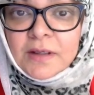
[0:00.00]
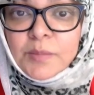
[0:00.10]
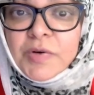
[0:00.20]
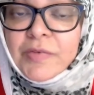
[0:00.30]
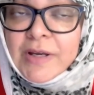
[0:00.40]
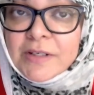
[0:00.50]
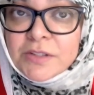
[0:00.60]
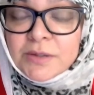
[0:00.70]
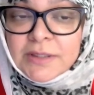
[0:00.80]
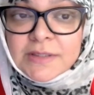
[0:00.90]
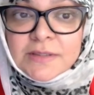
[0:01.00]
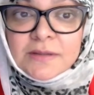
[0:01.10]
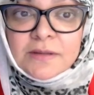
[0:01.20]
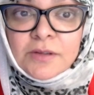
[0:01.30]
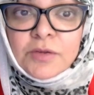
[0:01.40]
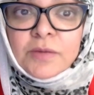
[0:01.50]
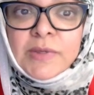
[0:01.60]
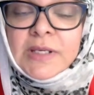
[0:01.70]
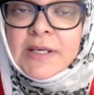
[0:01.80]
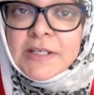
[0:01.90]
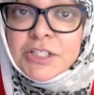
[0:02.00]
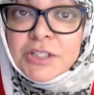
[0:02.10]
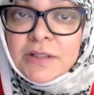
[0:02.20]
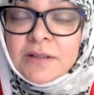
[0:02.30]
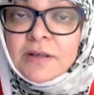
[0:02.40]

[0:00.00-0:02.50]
provided to us through the mediation